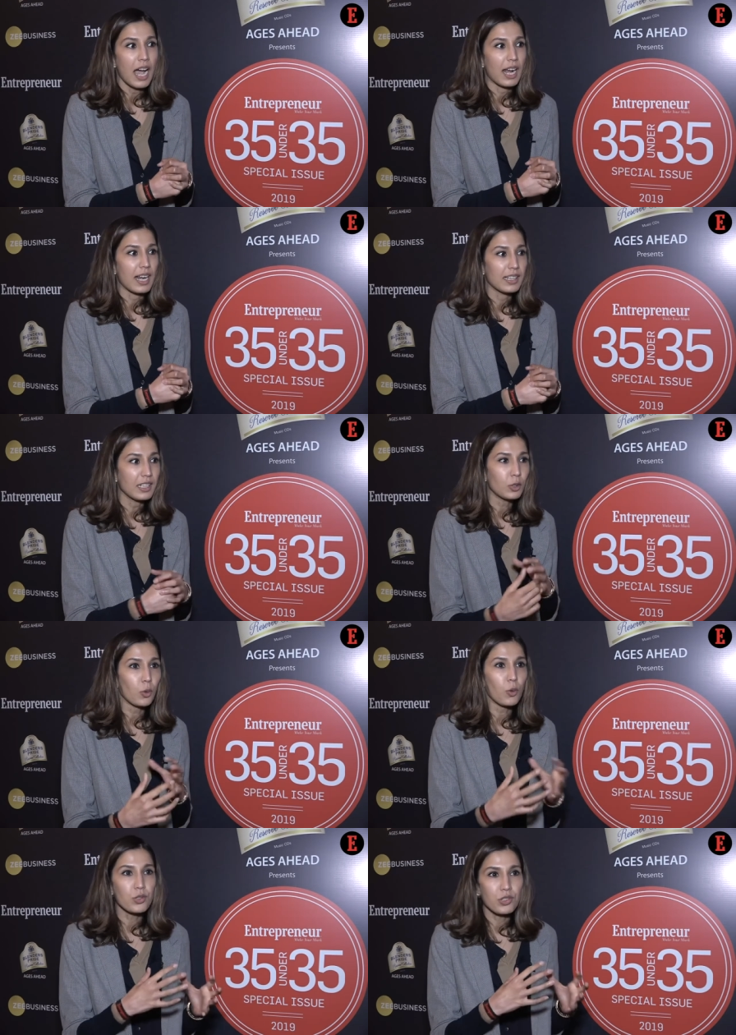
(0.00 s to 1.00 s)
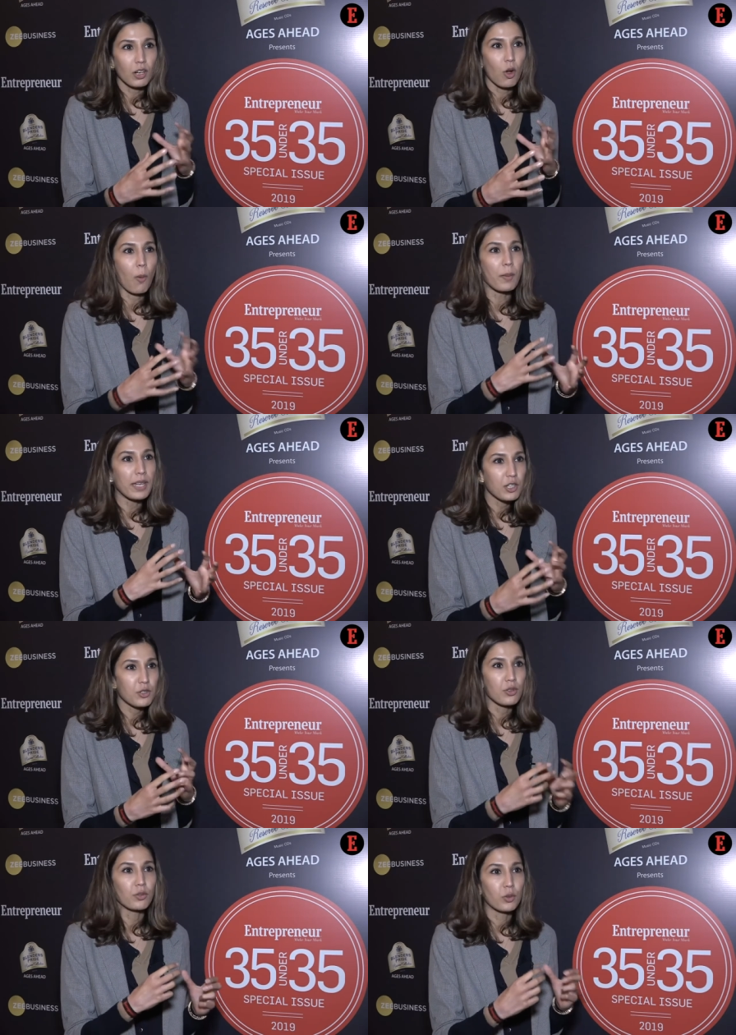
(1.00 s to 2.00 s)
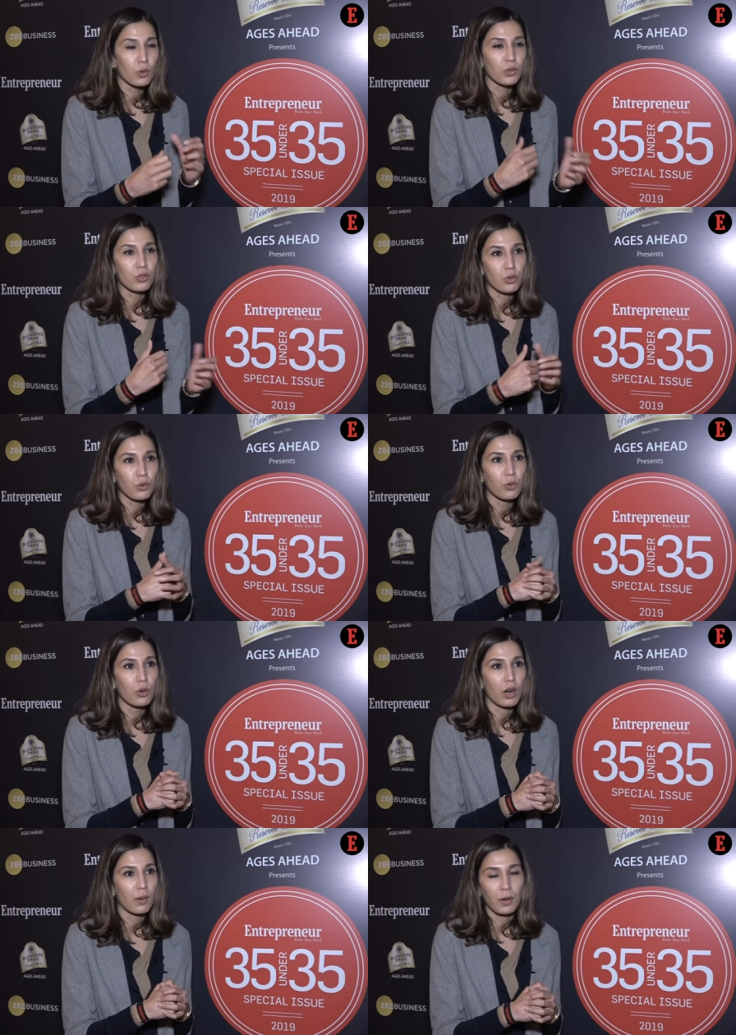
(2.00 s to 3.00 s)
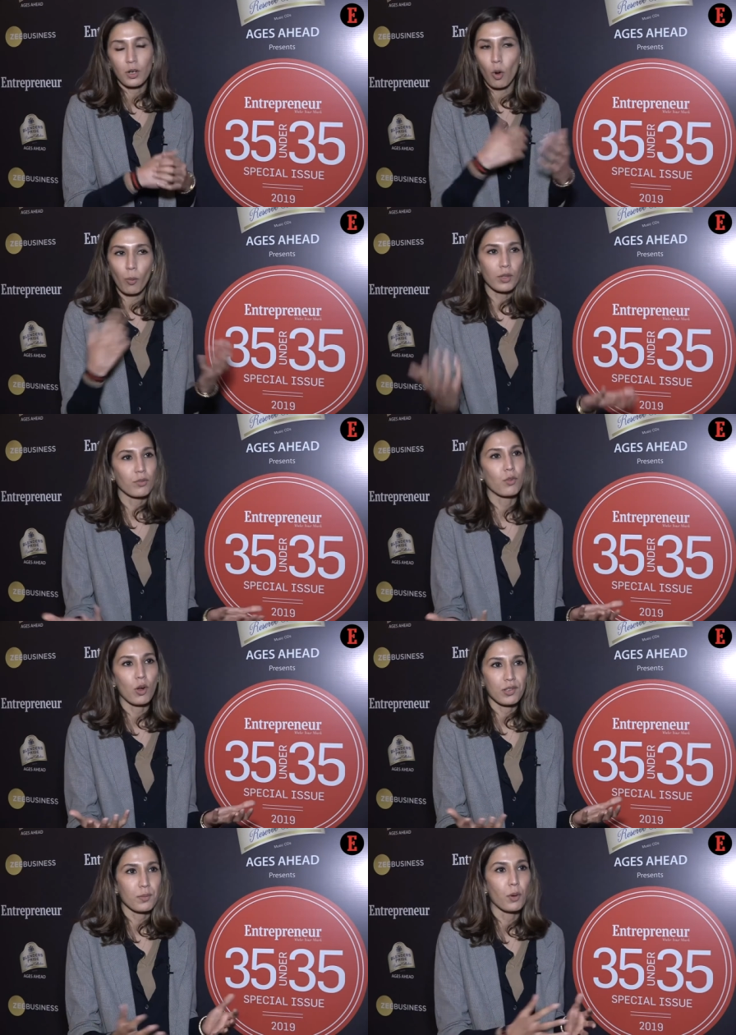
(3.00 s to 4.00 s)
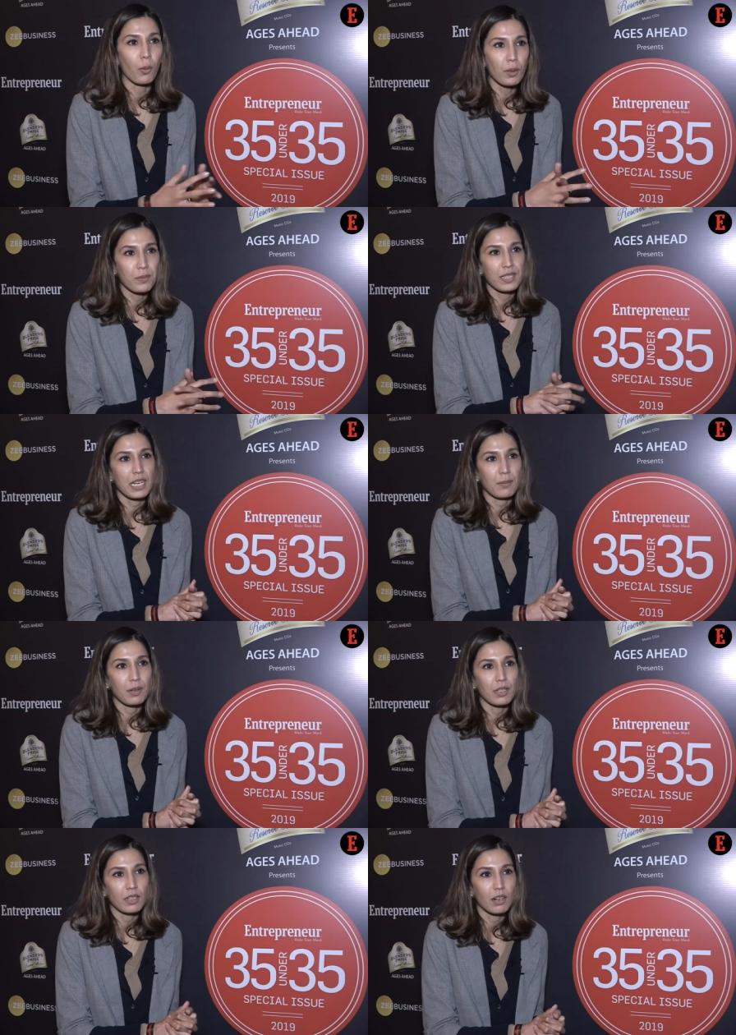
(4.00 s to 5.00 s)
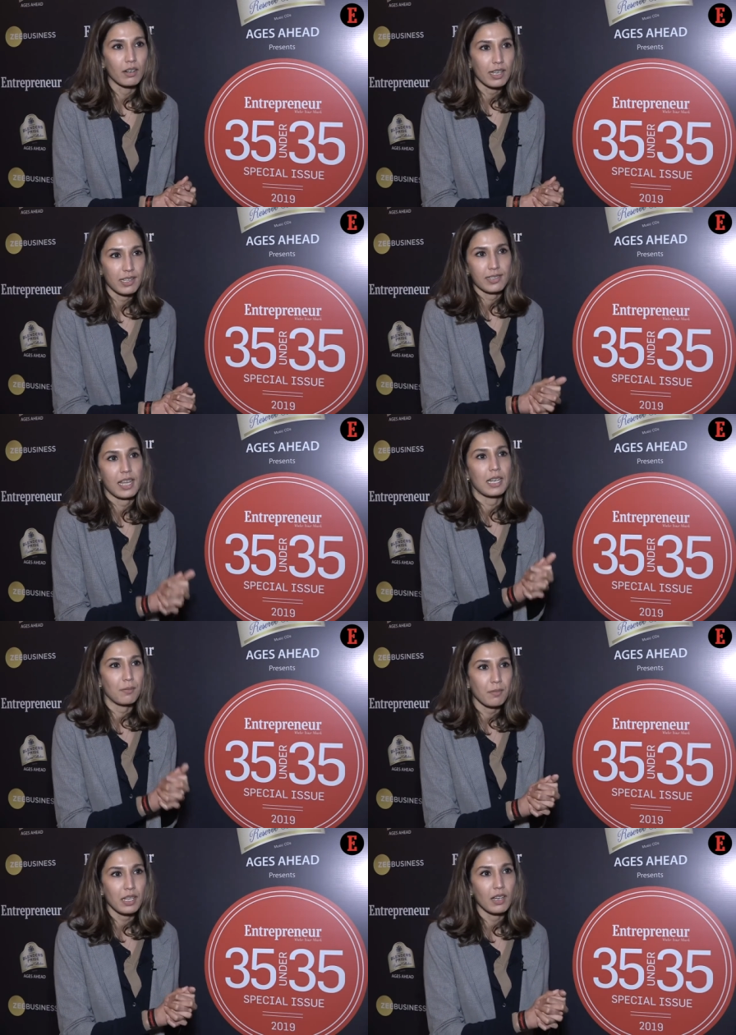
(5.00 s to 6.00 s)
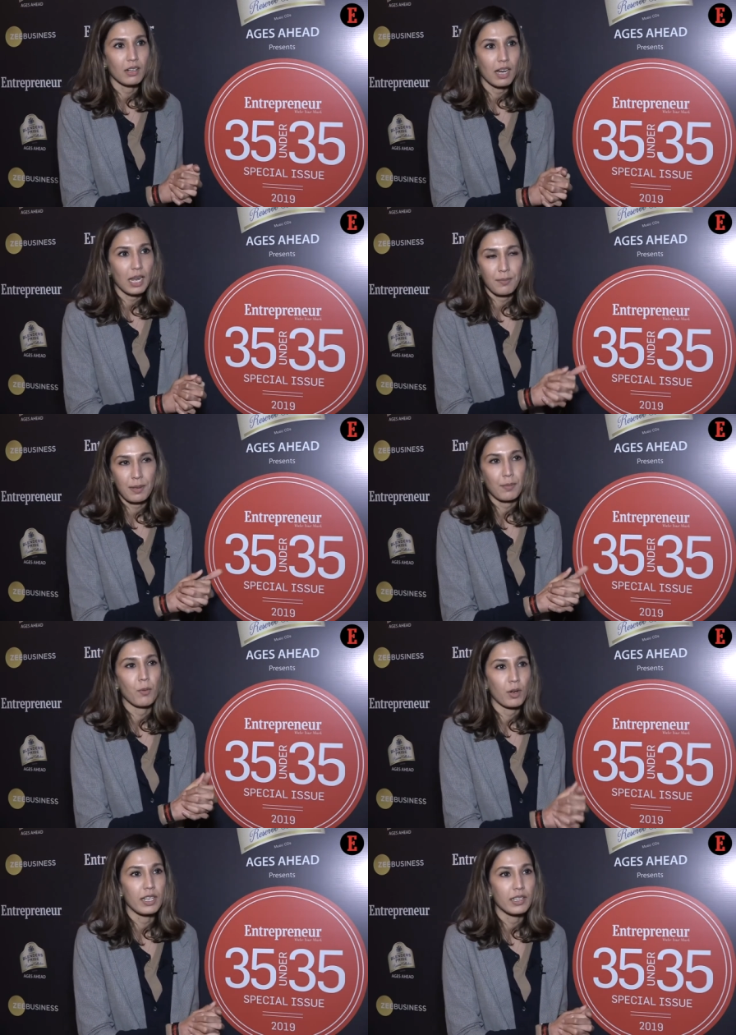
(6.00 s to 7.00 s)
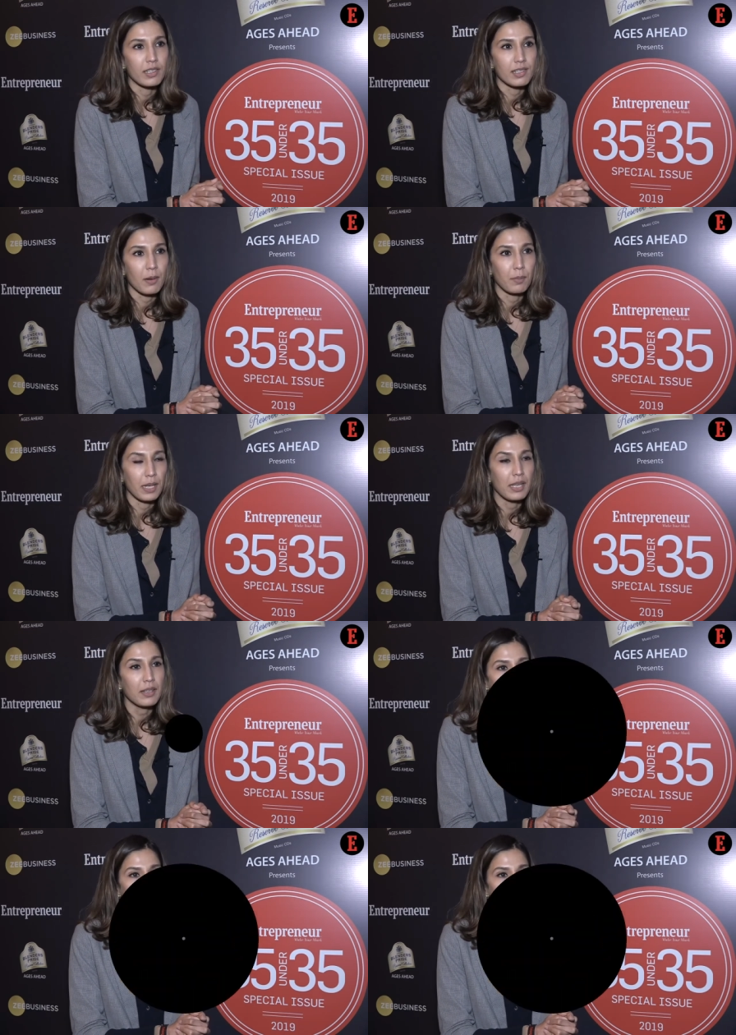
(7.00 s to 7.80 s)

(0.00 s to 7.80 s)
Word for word: And I think those, a combination of those two, um, along with, of course, the problem statement, uh, excite me uh, and make me want to leave this company.